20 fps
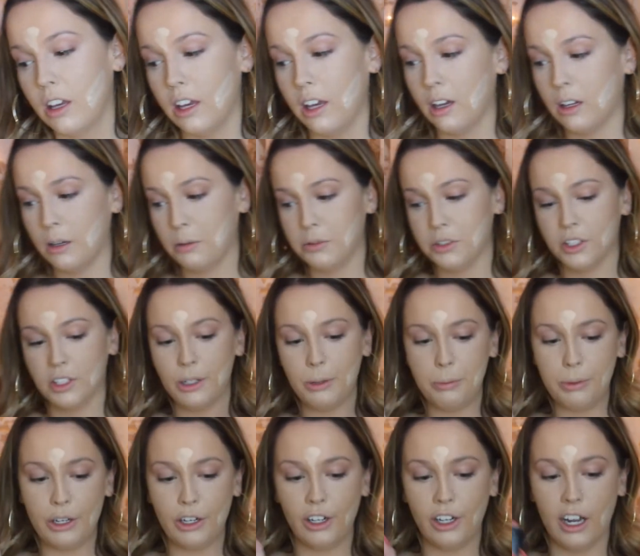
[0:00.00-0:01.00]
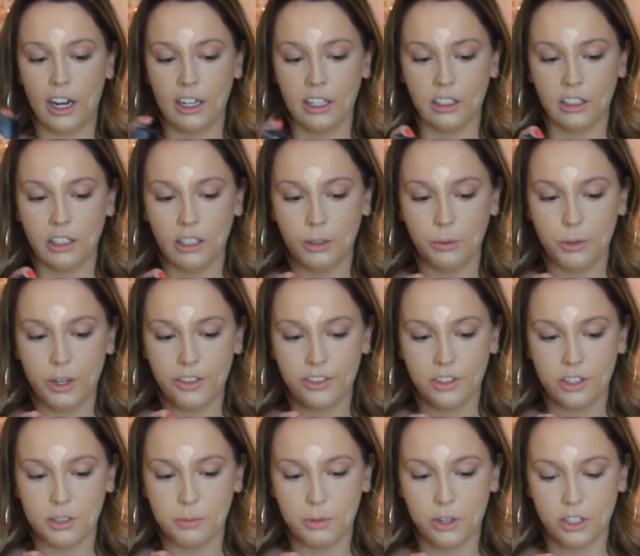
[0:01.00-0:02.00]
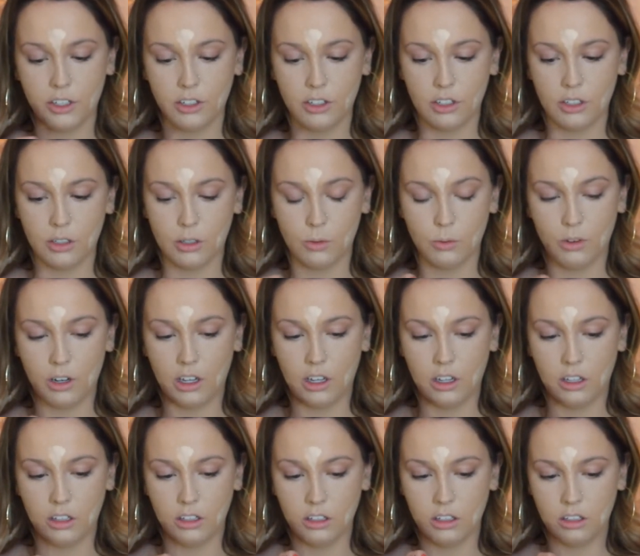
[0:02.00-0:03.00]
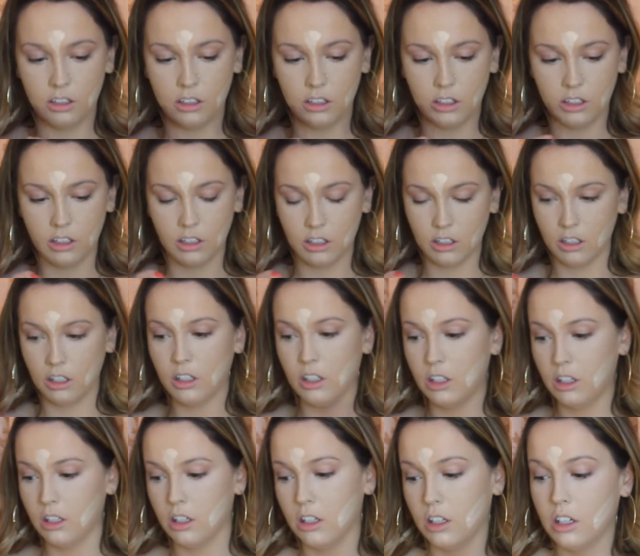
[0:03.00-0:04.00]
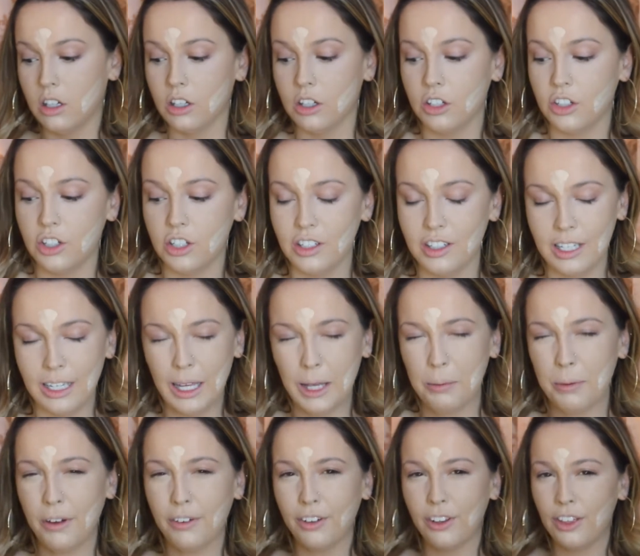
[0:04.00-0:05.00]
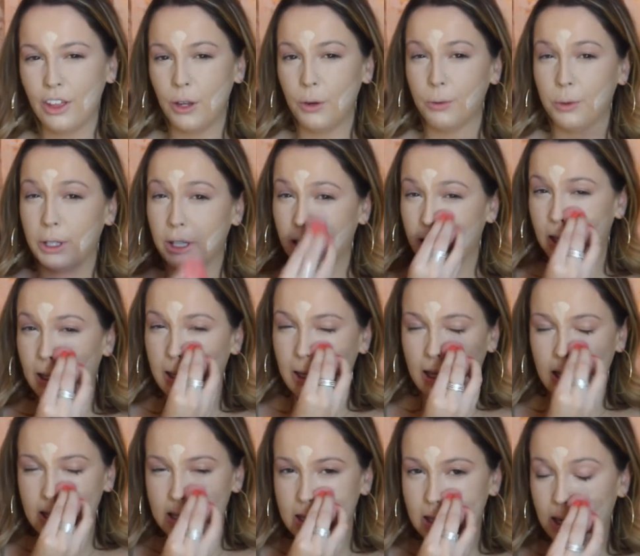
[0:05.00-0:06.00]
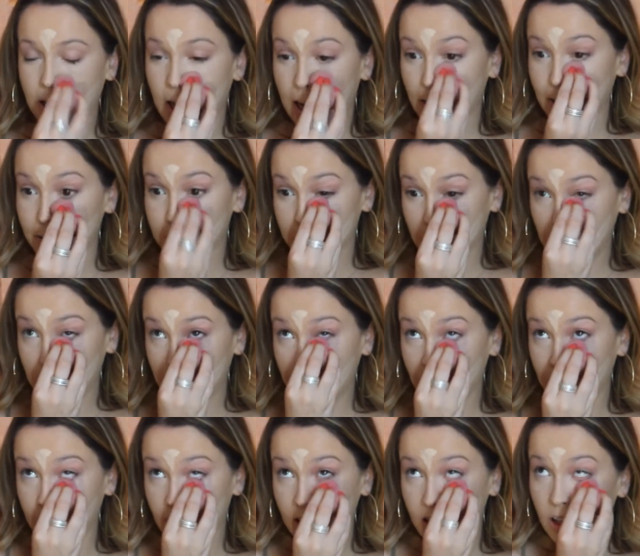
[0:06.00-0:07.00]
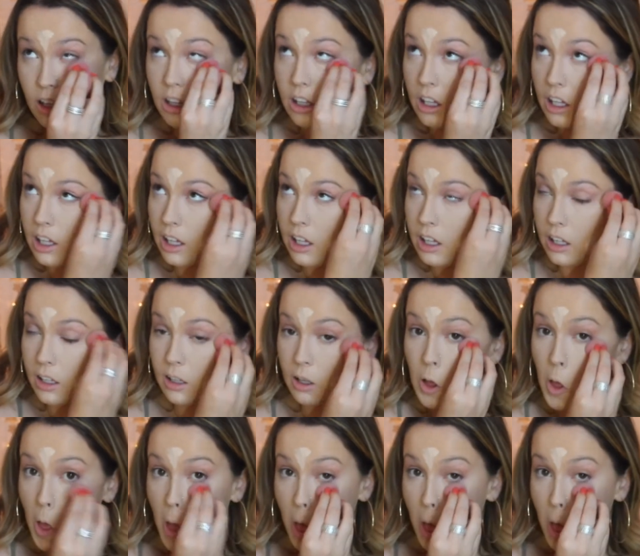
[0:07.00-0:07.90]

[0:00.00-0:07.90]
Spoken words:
And I'm just going to periodically wet the sponge as well, just to keep everything really nice and hydrated looking.